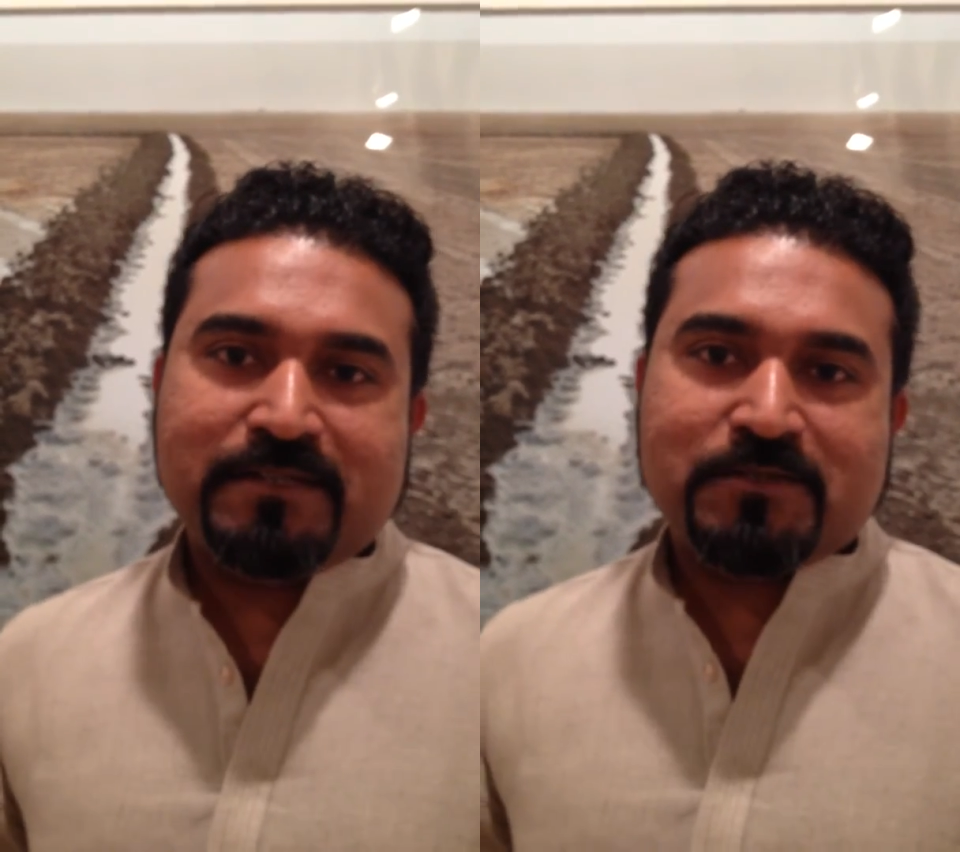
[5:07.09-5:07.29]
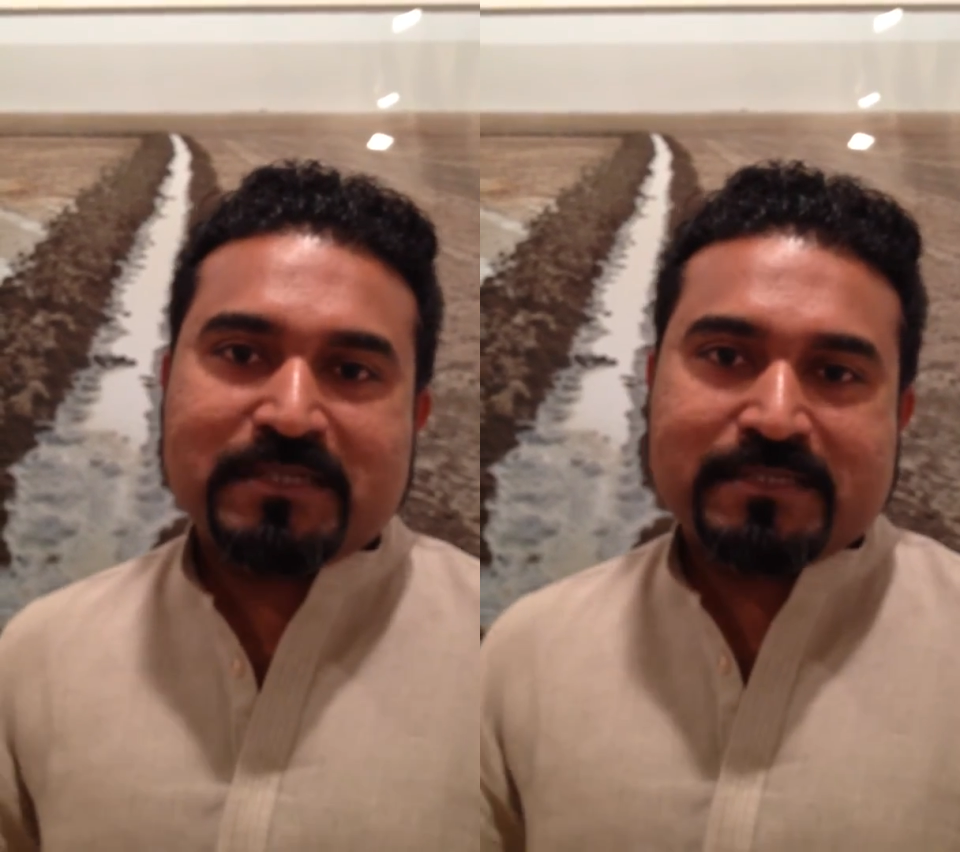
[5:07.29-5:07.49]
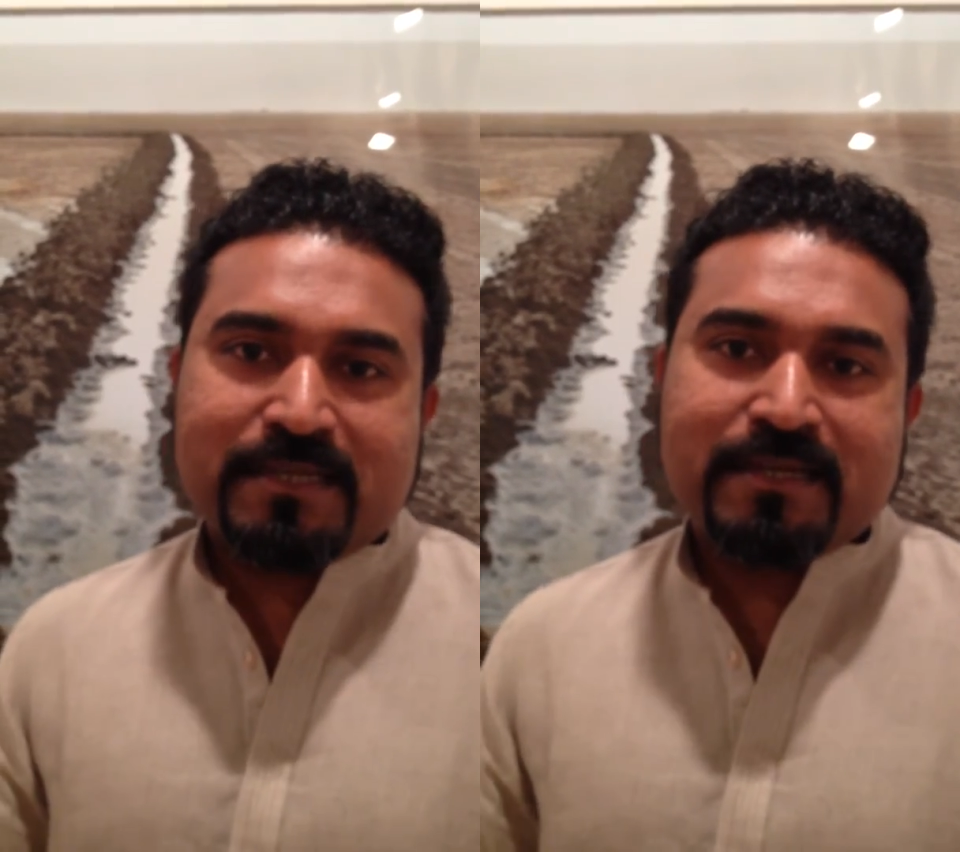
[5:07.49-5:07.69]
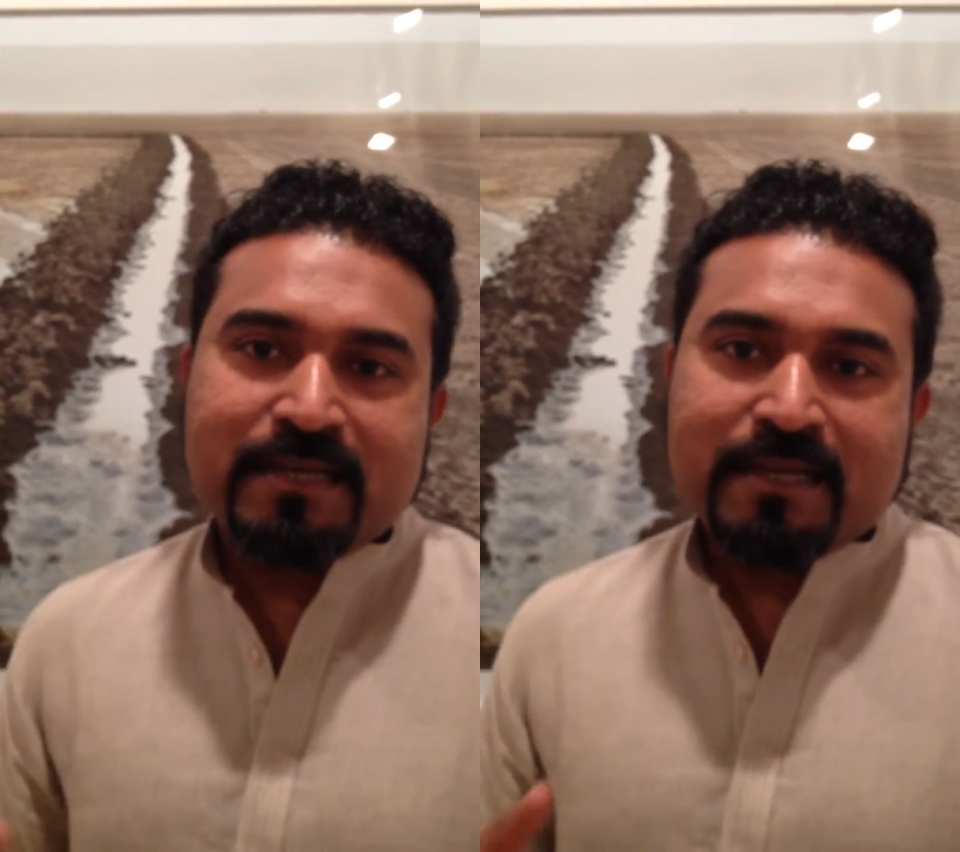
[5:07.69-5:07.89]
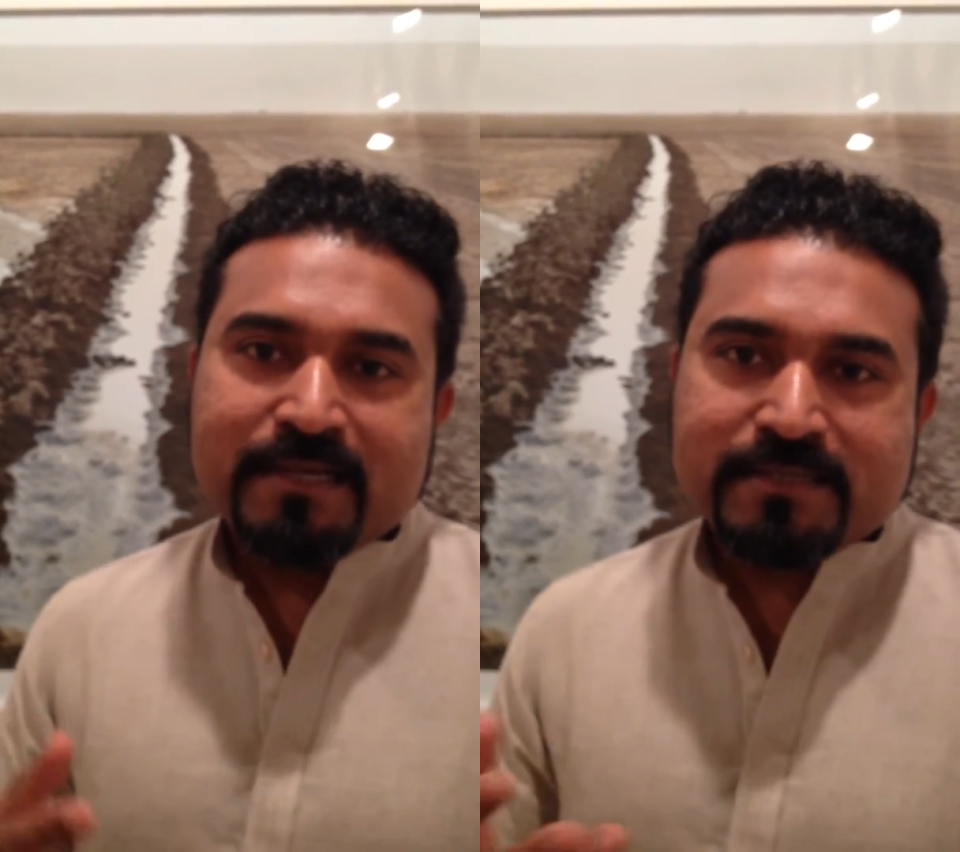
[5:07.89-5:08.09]
So
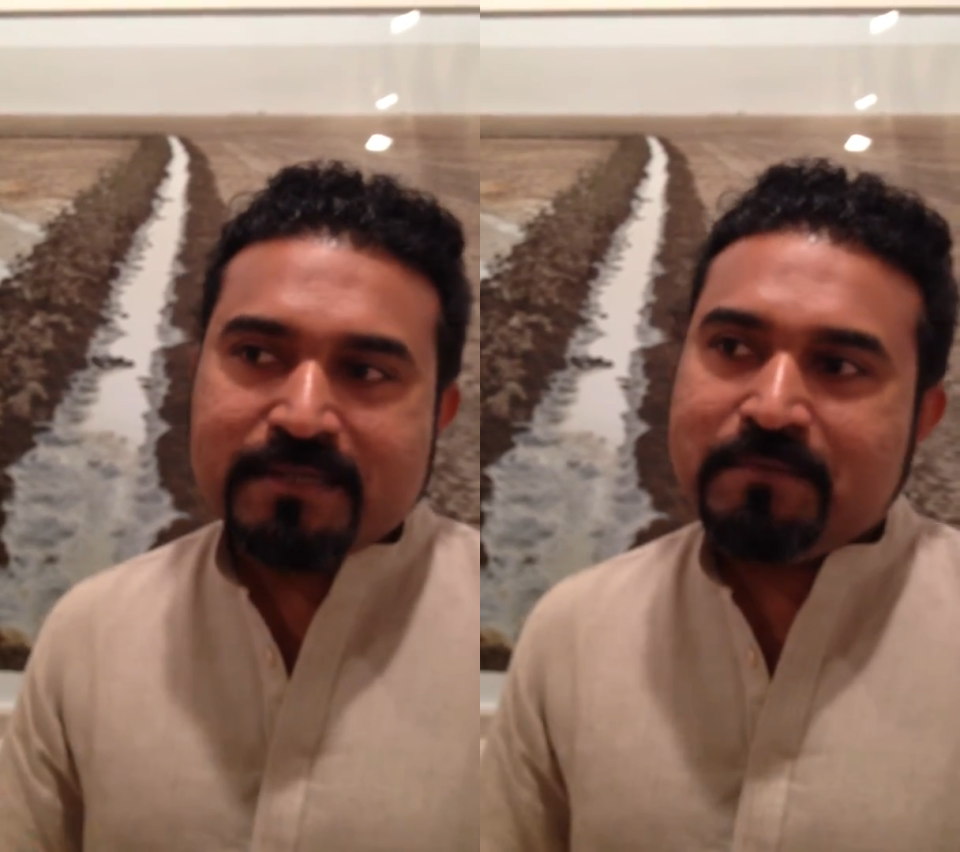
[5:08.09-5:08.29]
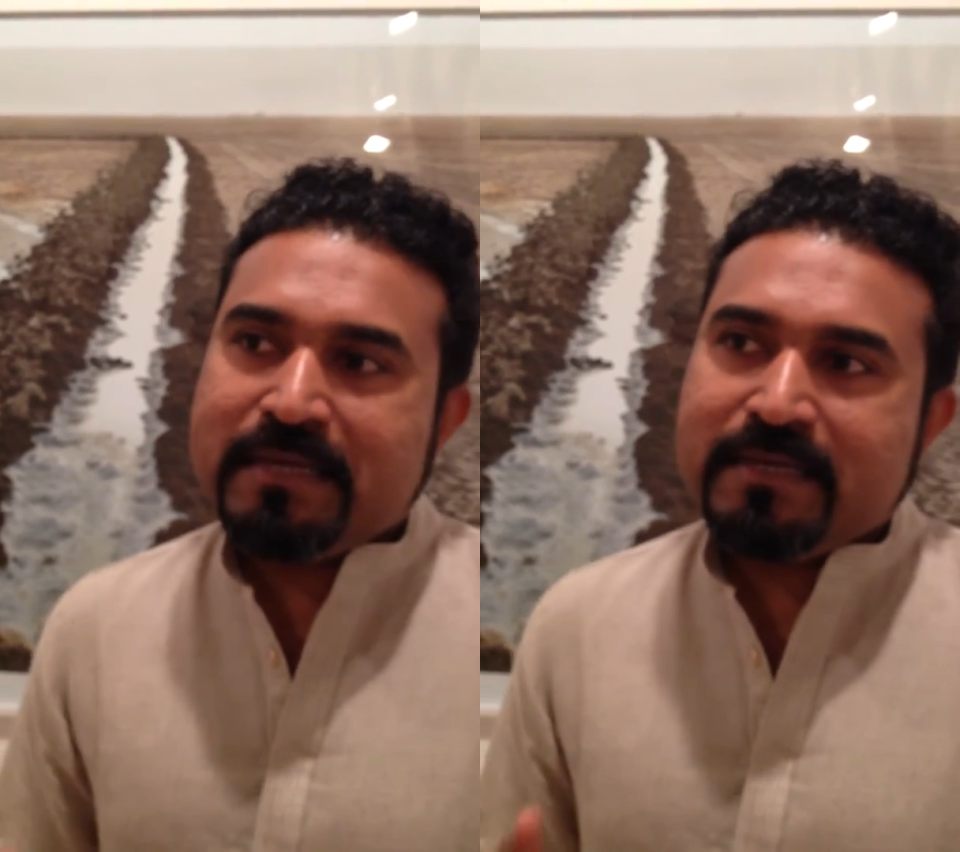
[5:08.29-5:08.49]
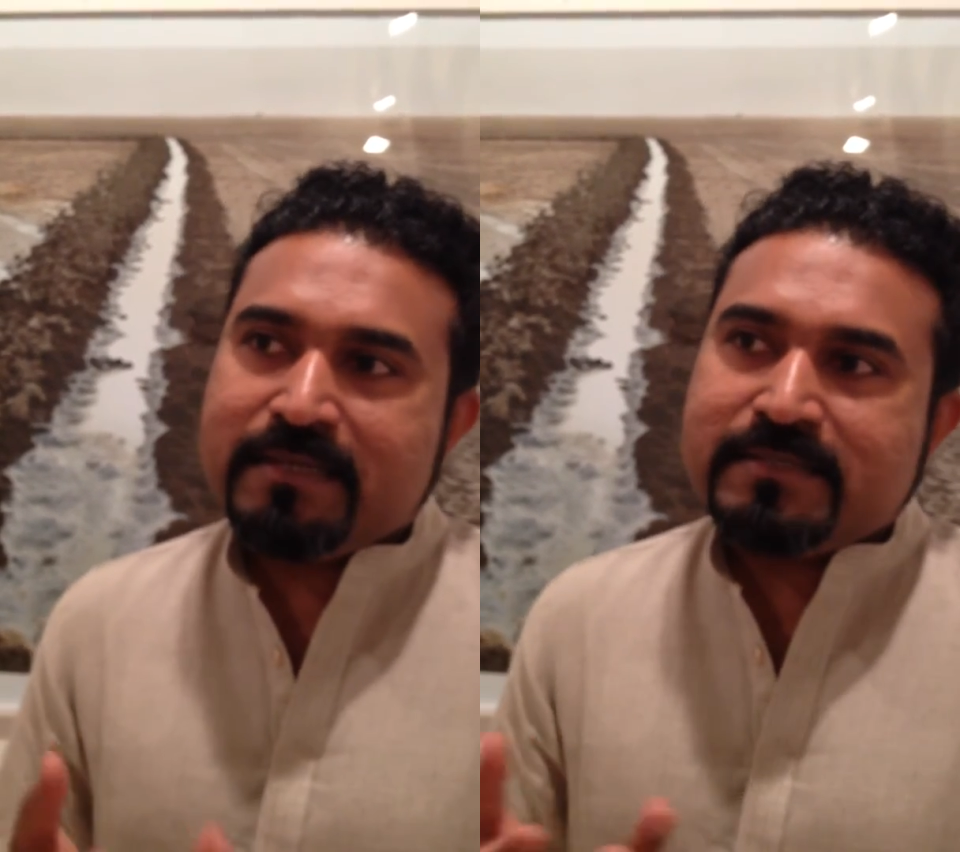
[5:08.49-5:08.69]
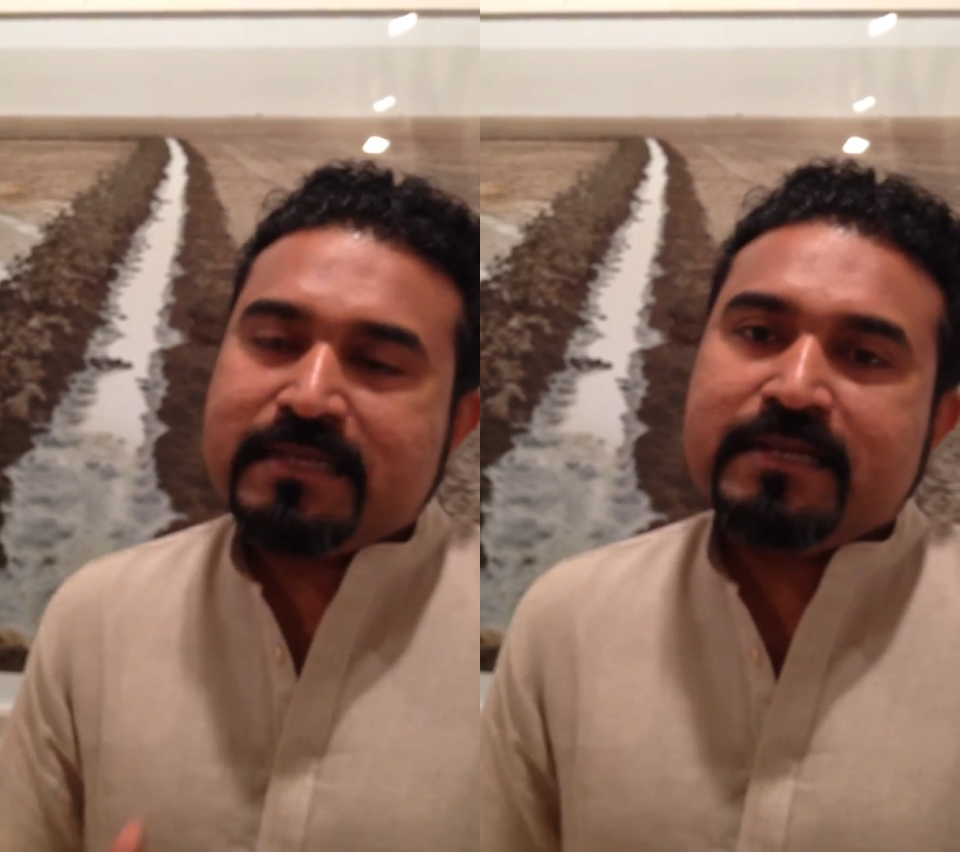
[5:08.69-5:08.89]
it's an